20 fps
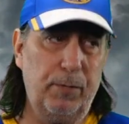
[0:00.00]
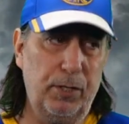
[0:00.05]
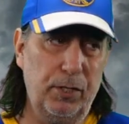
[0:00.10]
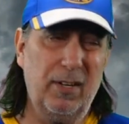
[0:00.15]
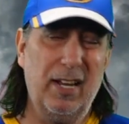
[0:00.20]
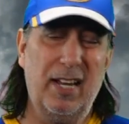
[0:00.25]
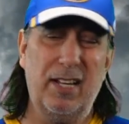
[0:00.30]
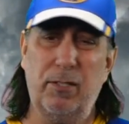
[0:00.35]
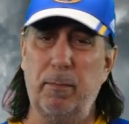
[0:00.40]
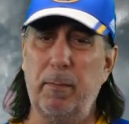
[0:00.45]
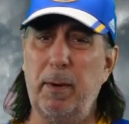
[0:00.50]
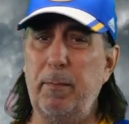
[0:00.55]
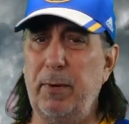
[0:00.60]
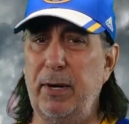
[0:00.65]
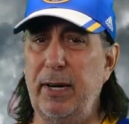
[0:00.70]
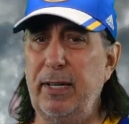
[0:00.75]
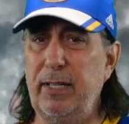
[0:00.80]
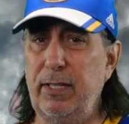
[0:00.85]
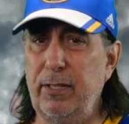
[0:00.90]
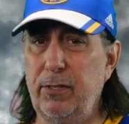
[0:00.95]
Do you guys remember
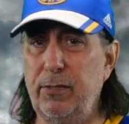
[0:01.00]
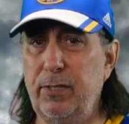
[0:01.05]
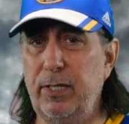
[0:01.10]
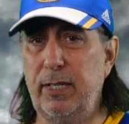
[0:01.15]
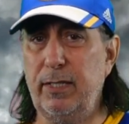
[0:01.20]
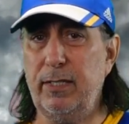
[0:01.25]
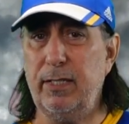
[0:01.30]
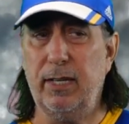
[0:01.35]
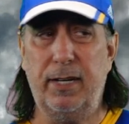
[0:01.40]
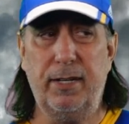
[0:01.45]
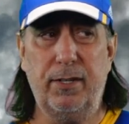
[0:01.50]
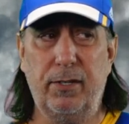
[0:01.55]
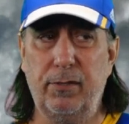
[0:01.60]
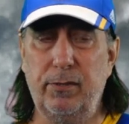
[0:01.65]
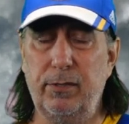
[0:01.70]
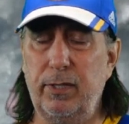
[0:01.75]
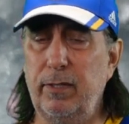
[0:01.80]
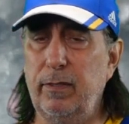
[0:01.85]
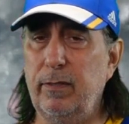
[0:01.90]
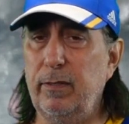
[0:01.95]
any of those hits? I don't.